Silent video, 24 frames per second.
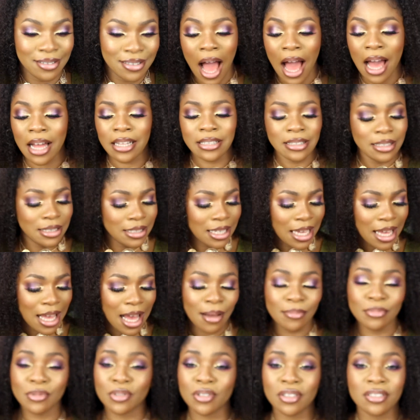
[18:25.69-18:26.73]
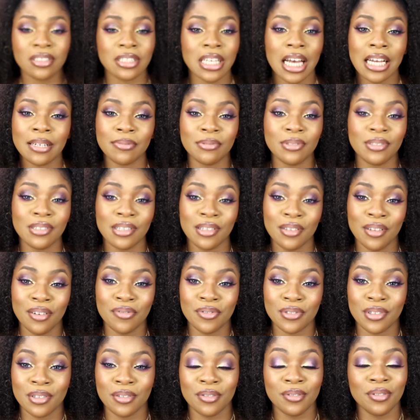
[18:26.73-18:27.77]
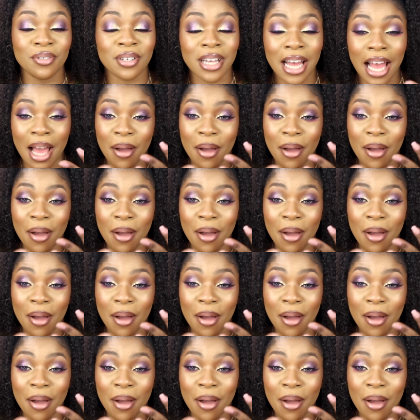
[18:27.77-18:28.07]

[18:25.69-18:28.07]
And yeah, I'm just actually in love with the look.